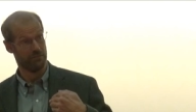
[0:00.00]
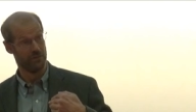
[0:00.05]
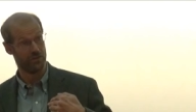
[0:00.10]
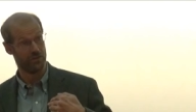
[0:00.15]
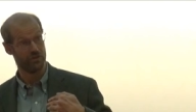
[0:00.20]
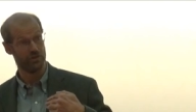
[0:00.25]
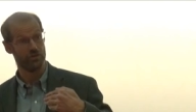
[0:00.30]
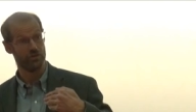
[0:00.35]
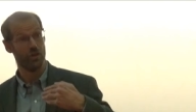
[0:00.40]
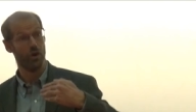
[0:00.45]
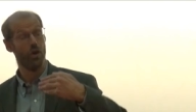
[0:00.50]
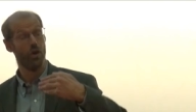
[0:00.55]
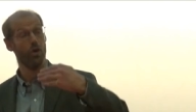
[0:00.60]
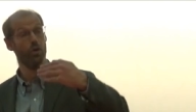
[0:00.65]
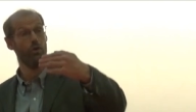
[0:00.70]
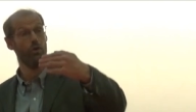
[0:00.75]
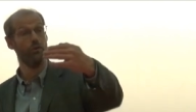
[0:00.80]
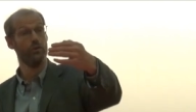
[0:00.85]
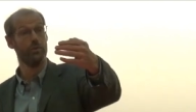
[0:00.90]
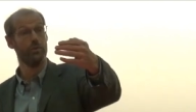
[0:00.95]
This is
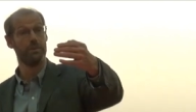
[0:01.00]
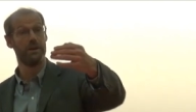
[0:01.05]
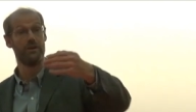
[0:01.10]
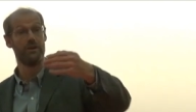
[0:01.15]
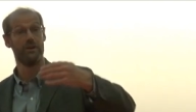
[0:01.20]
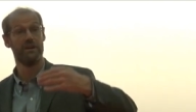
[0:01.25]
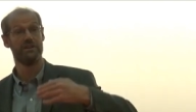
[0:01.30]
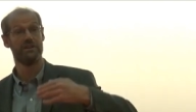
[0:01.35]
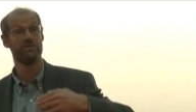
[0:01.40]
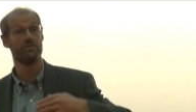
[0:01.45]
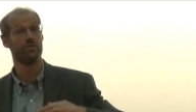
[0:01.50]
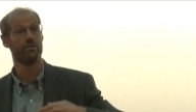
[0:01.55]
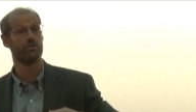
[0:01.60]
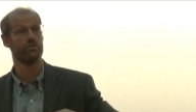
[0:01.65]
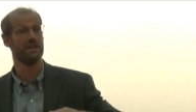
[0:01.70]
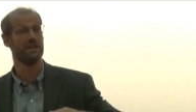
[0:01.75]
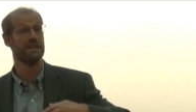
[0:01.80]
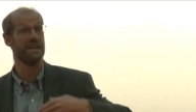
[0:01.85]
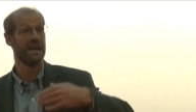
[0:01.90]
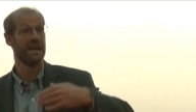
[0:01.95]
over periods of
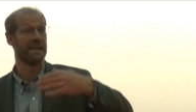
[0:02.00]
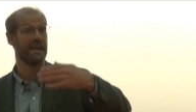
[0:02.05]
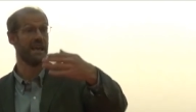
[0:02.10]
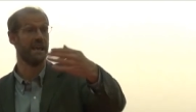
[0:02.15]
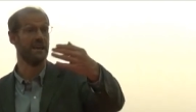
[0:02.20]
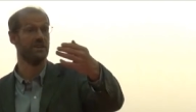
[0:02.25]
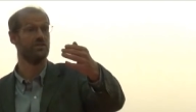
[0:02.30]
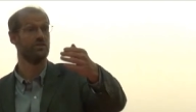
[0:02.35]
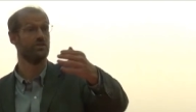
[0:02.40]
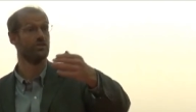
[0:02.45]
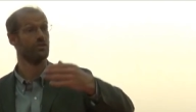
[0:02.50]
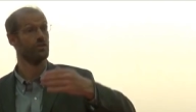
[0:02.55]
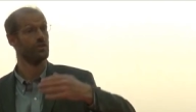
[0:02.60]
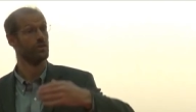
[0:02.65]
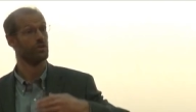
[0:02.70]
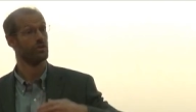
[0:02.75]
three decades